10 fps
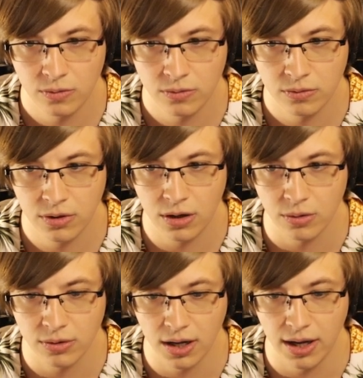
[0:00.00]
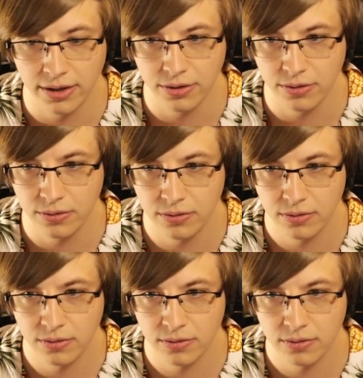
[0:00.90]
Oh god, dude.
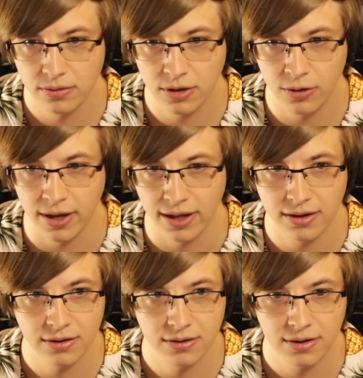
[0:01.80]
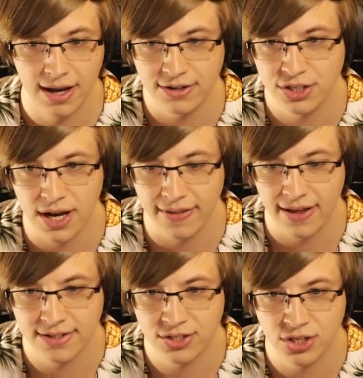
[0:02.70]
Okay. I just... I,
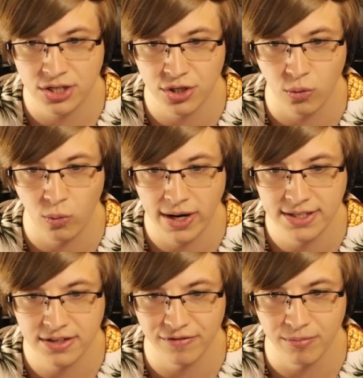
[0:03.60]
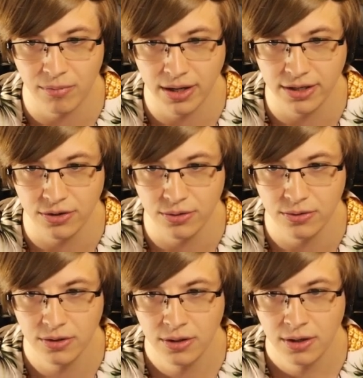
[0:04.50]
that's such a waste of money, dude.
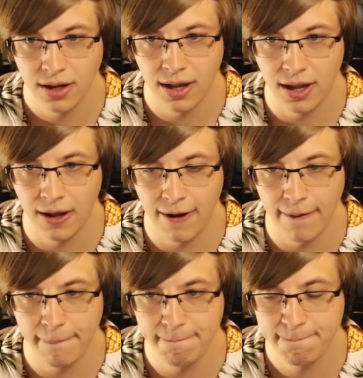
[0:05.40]
Um...